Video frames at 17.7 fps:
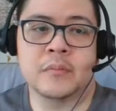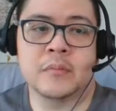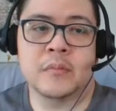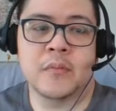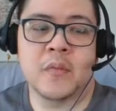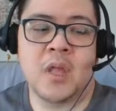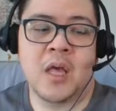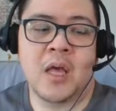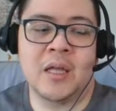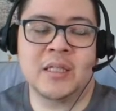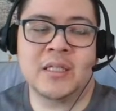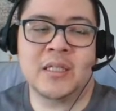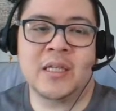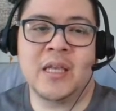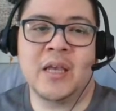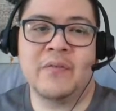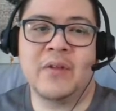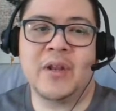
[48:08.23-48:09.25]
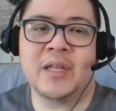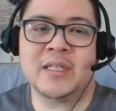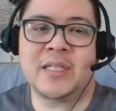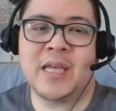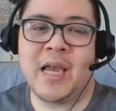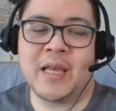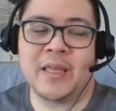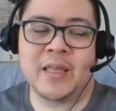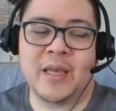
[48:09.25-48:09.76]
It's a give and a
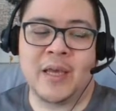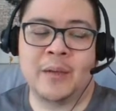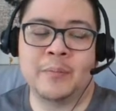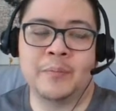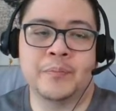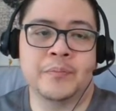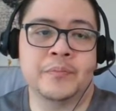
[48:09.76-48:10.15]
take thing.